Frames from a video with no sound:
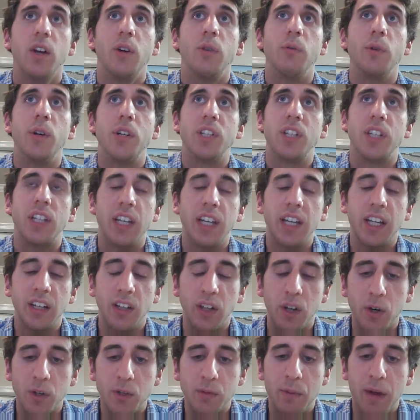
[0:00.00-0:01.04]
which again
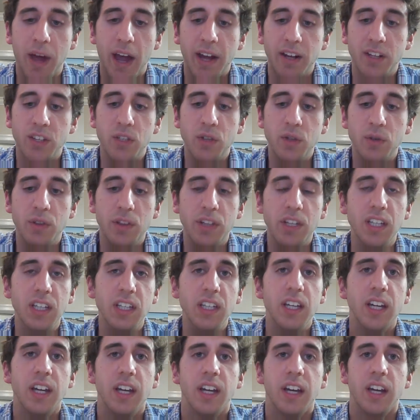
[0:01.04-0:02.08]
goes back to
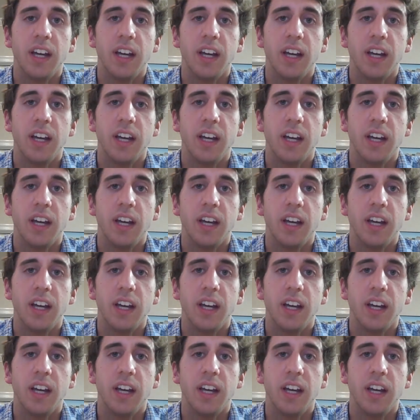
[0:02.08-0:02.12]
the